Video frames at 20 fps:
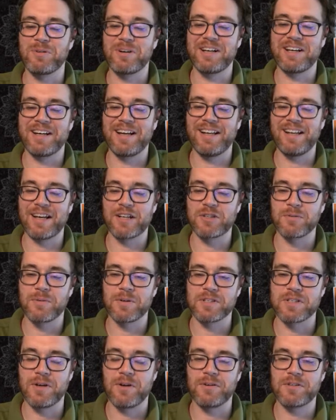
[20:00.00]
election
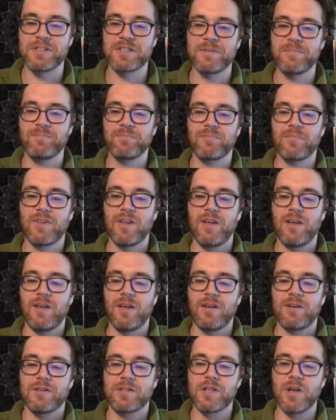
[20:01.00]
results.
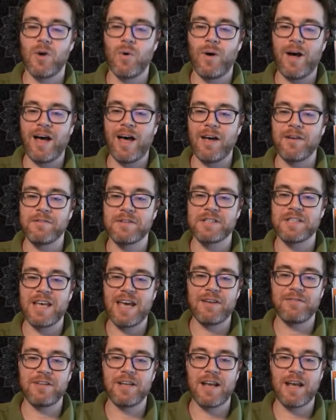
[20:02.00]
So I've
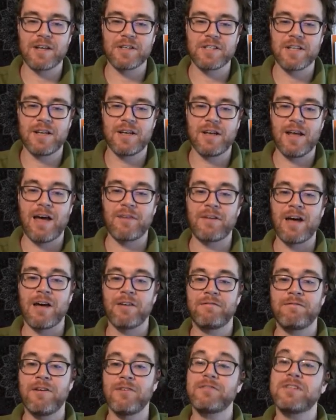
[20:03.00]
saved and exit. I've
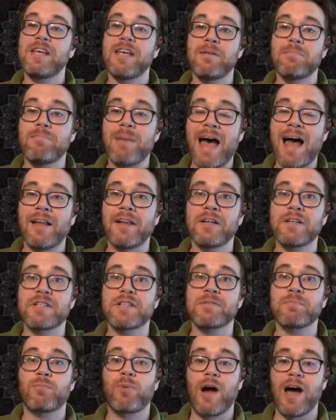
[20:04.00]
got 15
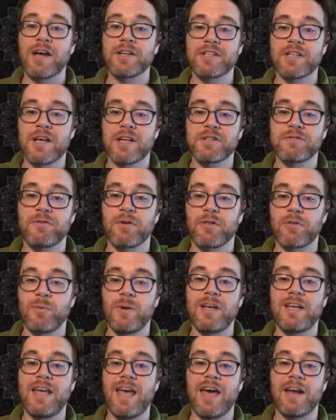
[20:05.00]
ballots processed for
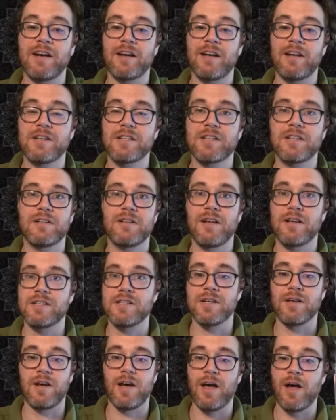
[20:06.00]
3 candidates. That's
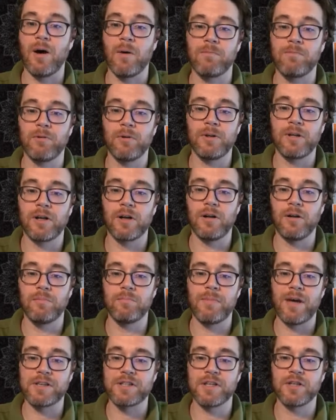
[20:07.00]
a helpful little
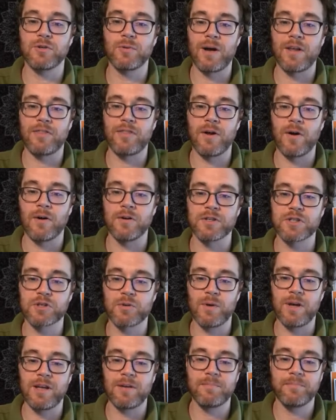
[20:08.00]
message right there on
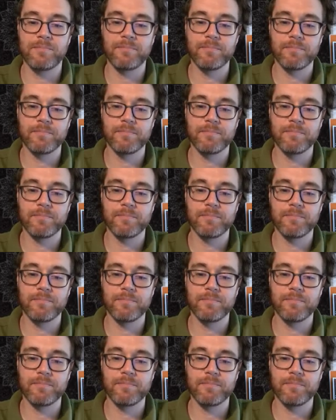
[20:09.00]
screen.